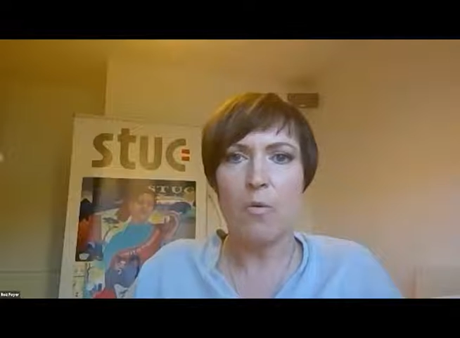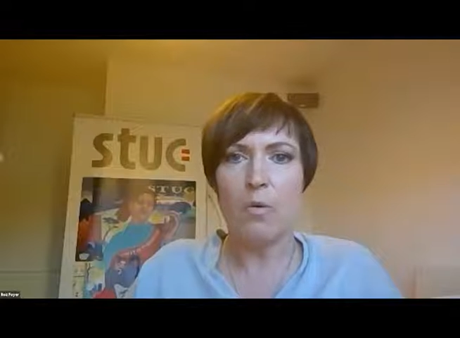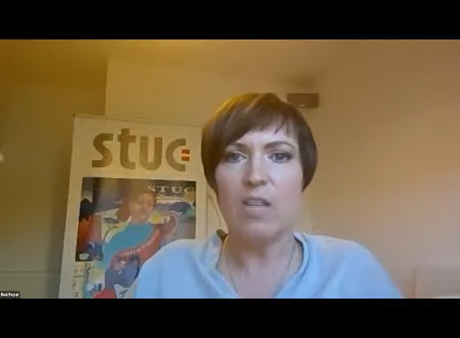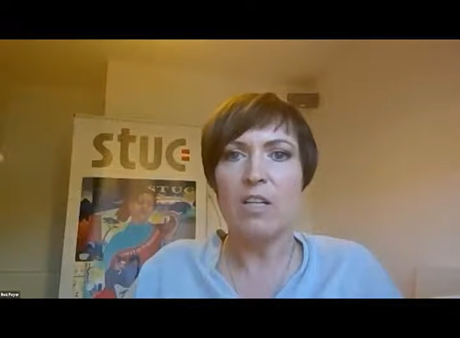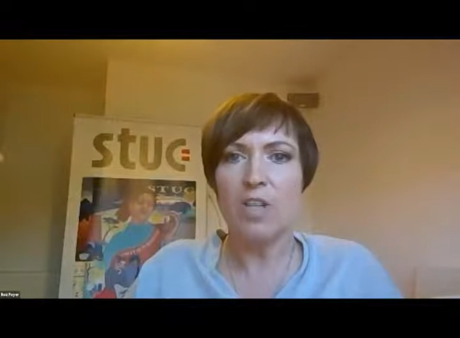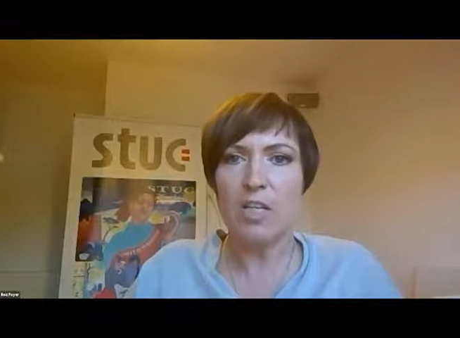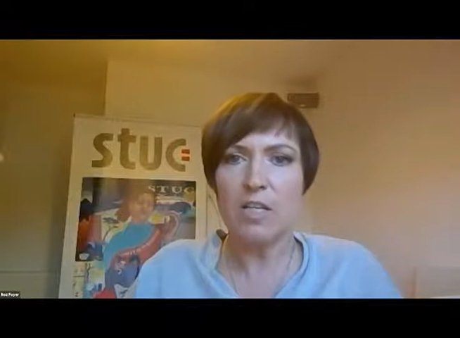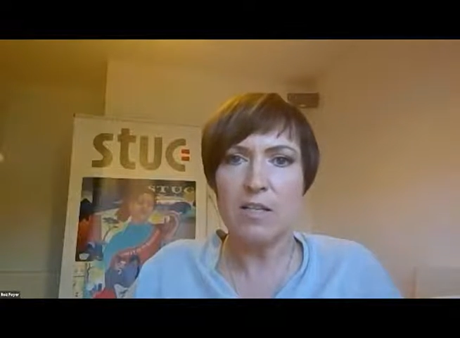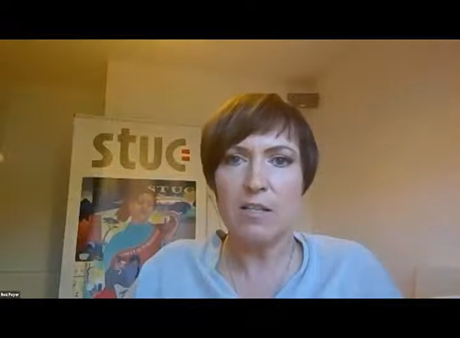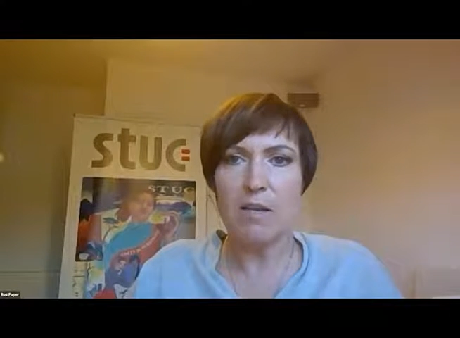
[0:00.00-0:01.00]
we're
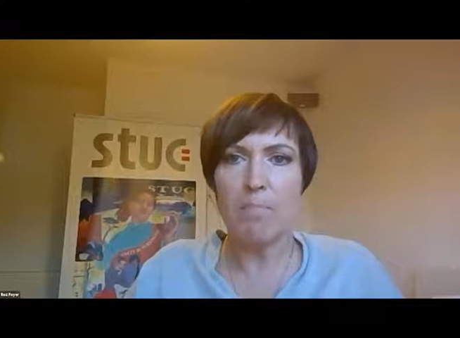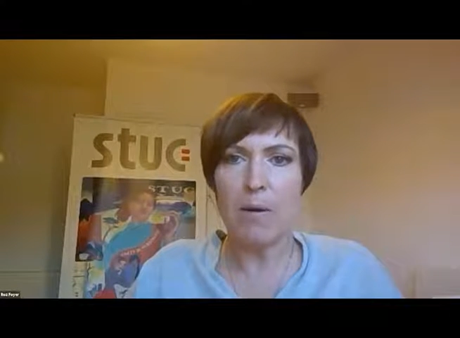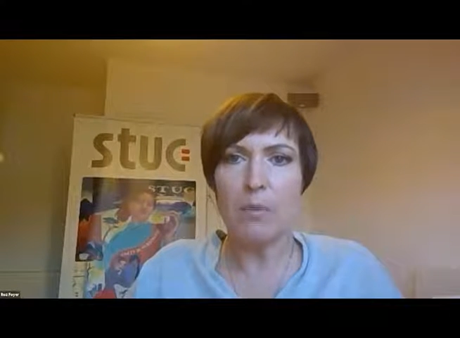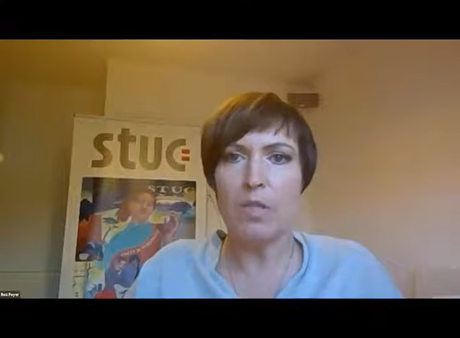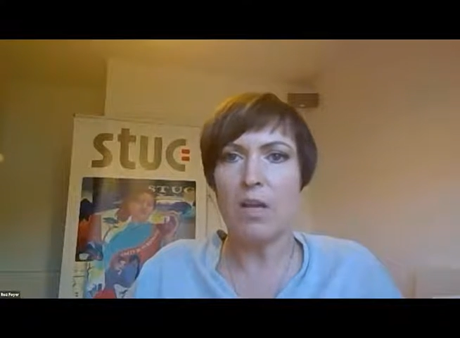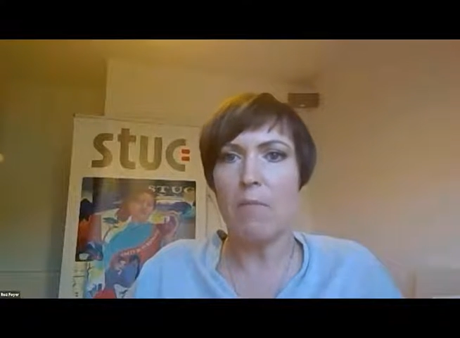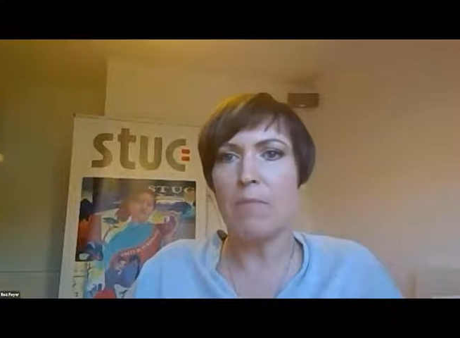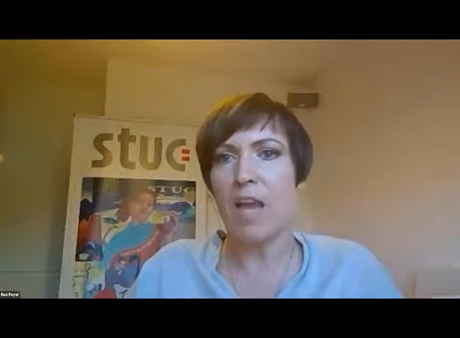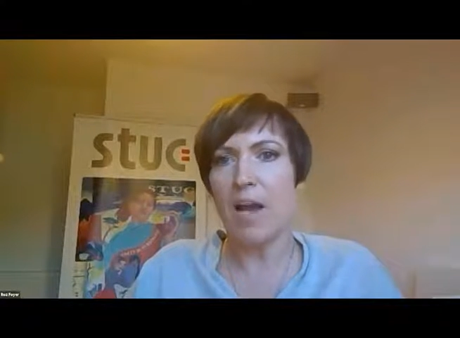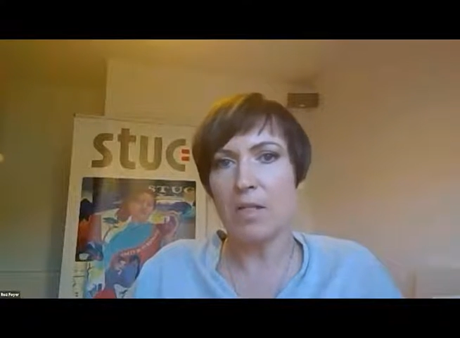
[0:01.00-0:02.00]
increasingly building
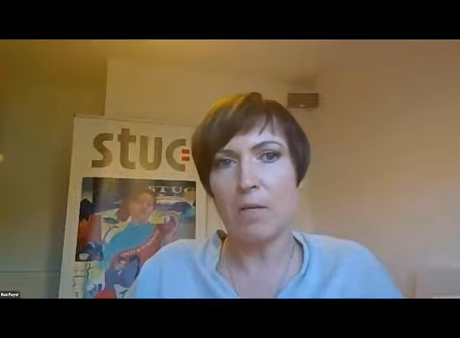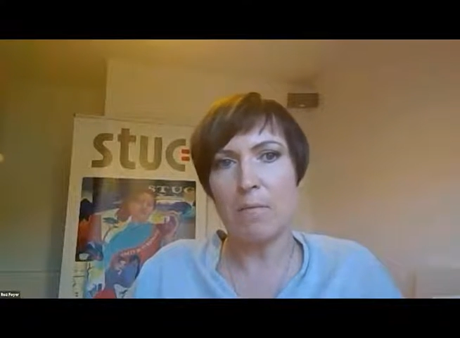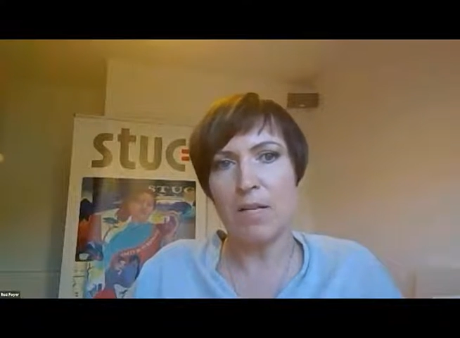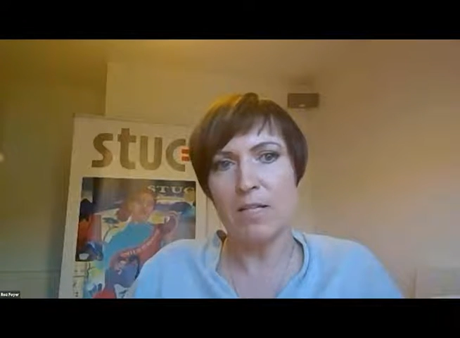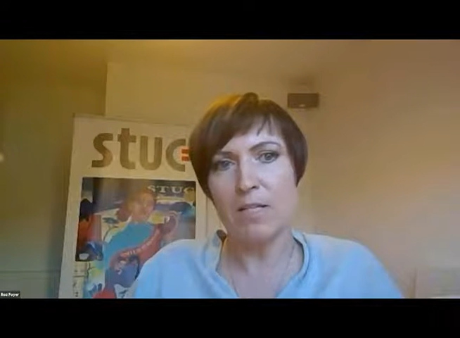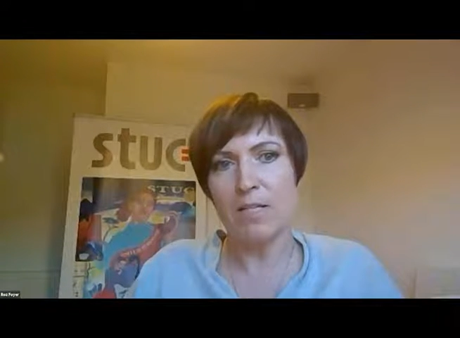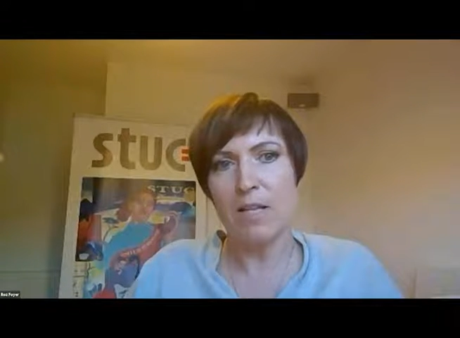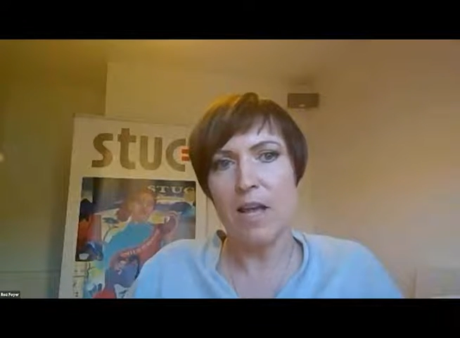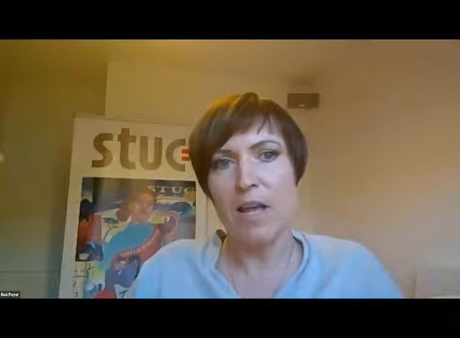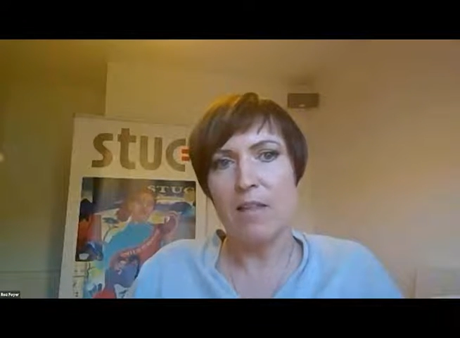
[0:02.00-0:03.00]
up the arguments
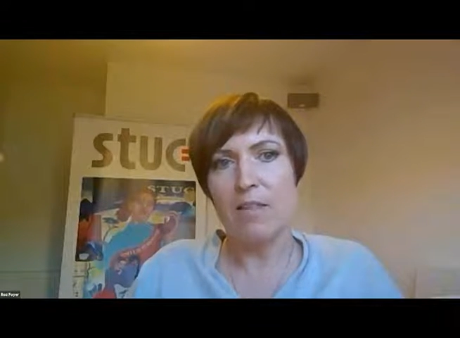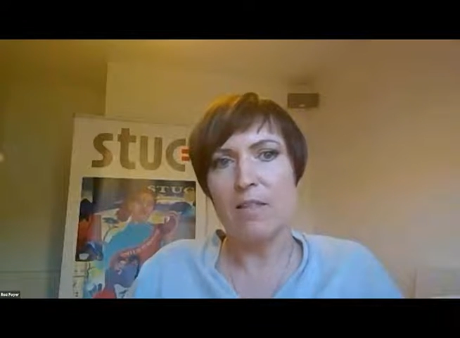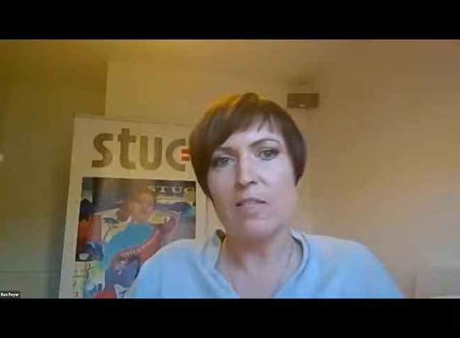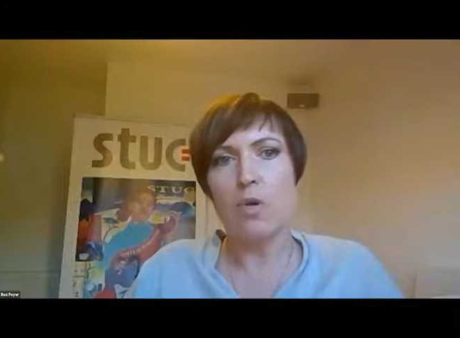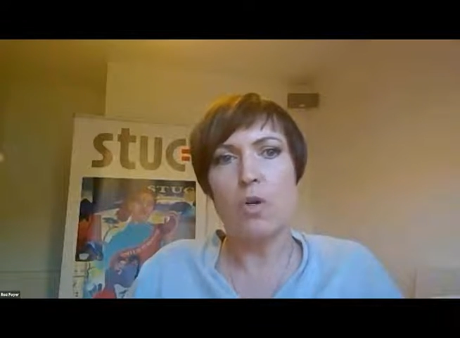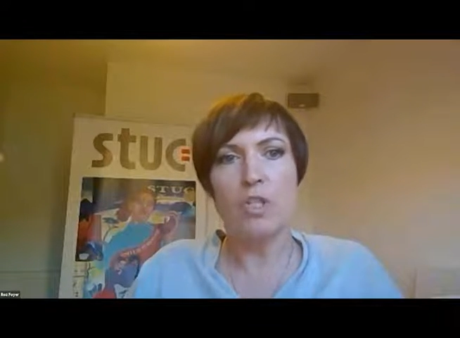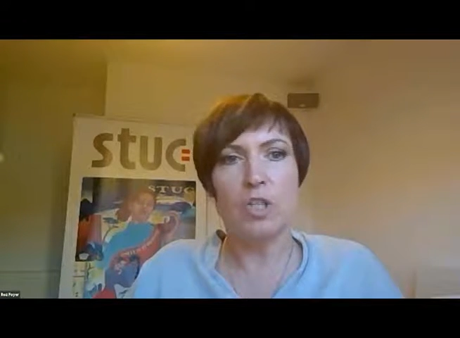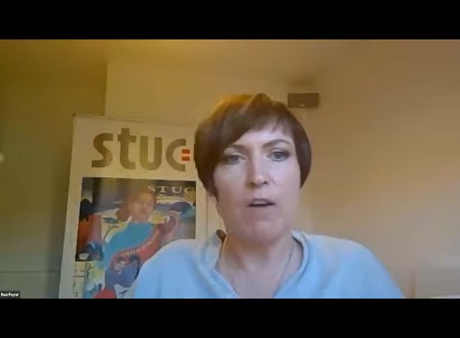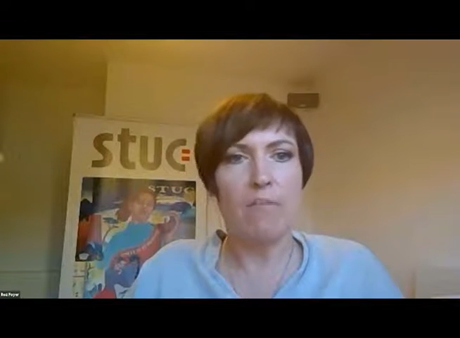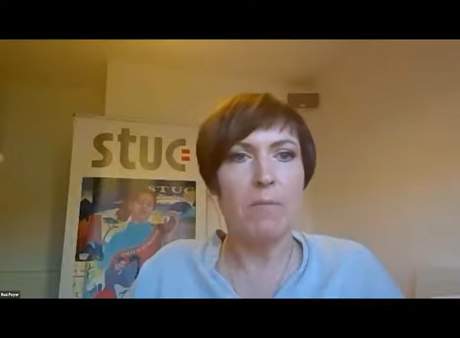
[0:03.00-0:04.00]
that the Scottish
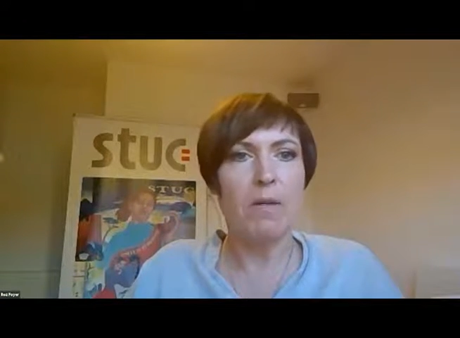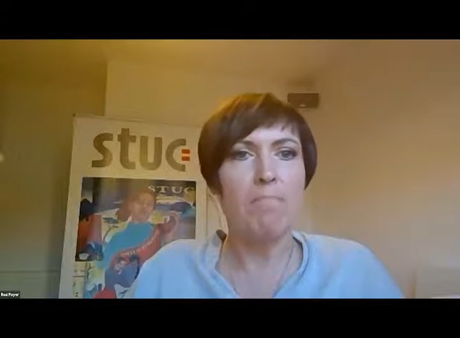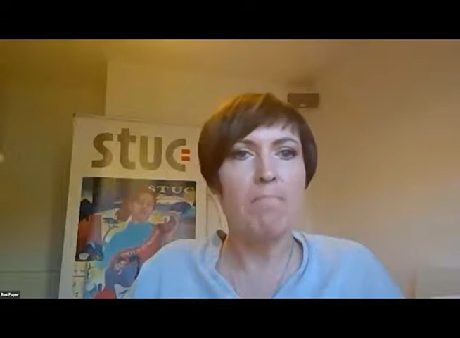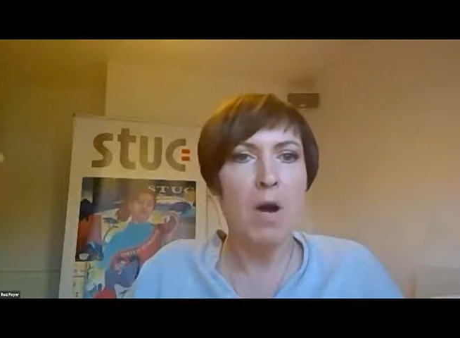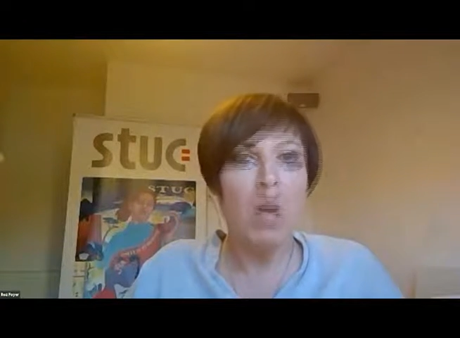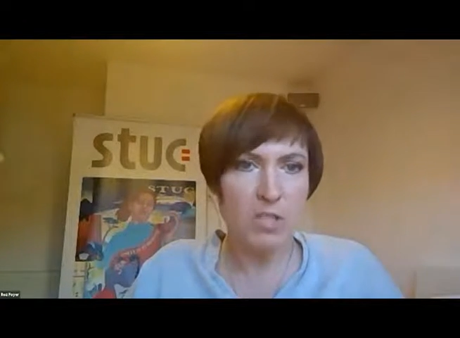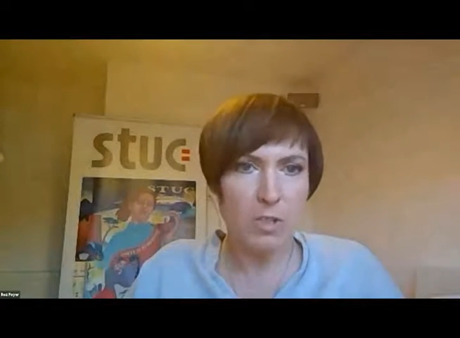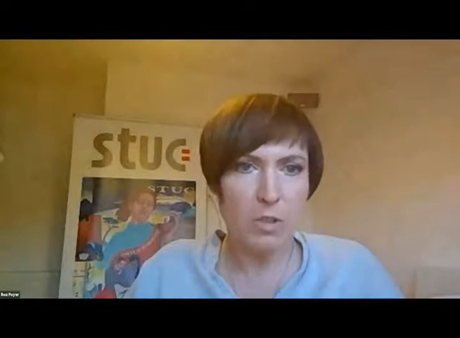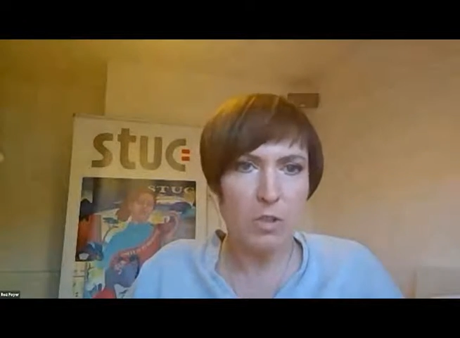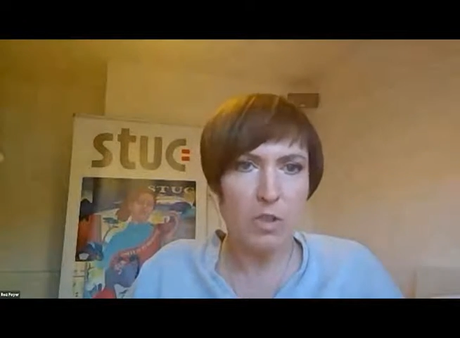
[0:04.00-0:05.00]
Government must
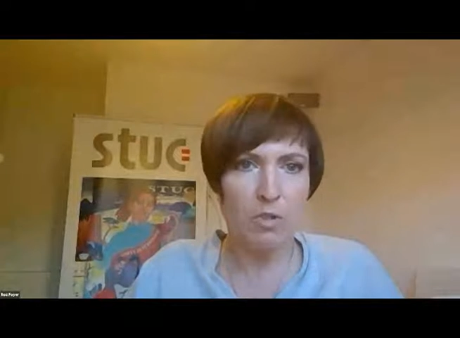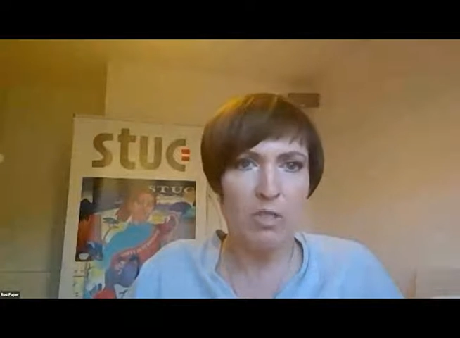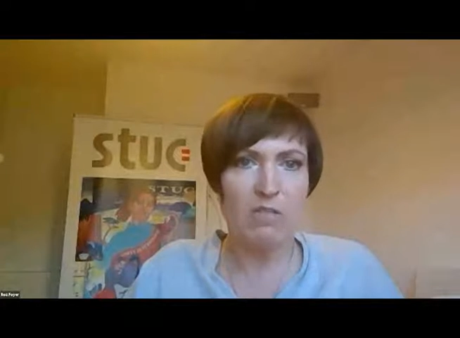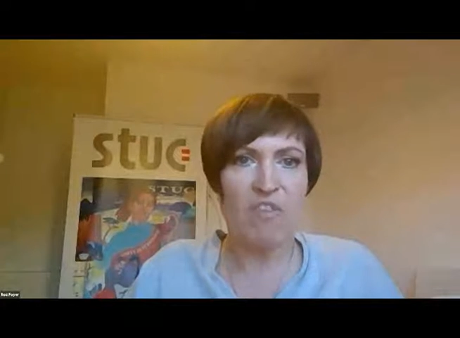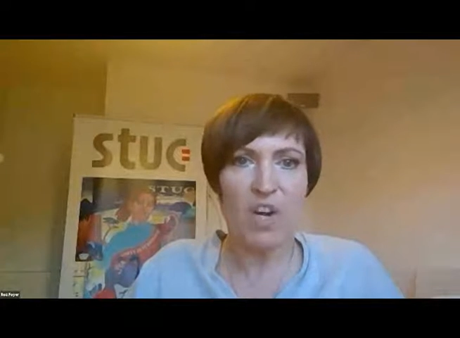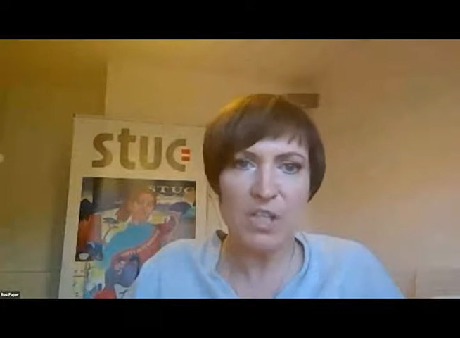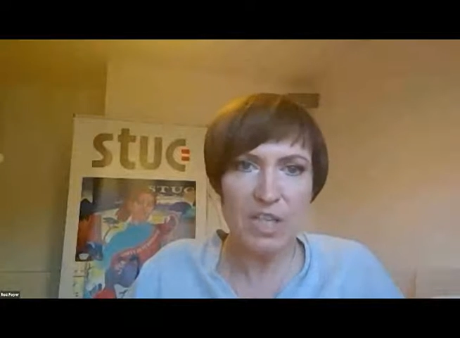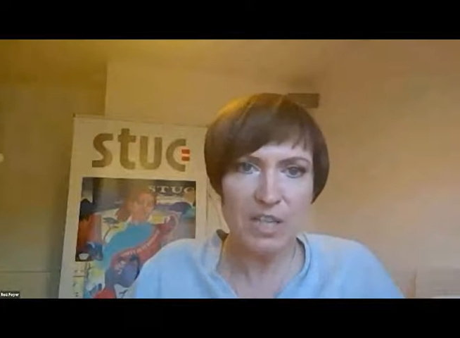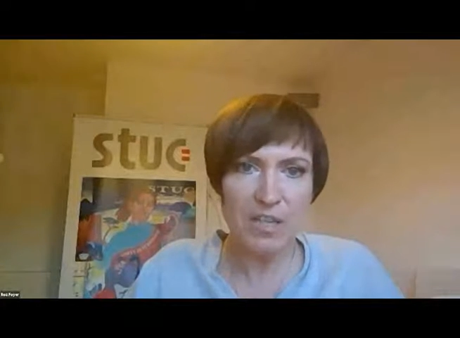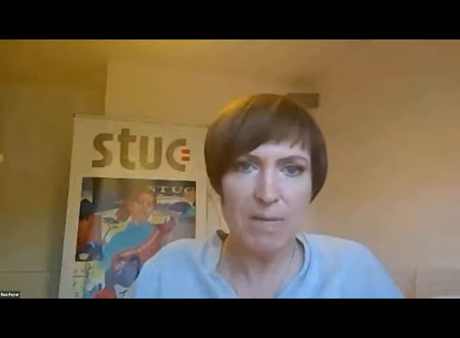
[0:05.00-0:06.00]
look to its
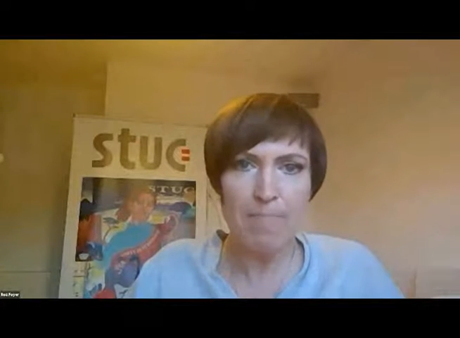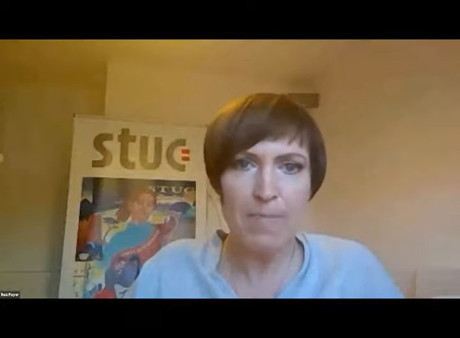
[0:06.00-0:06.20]
funding,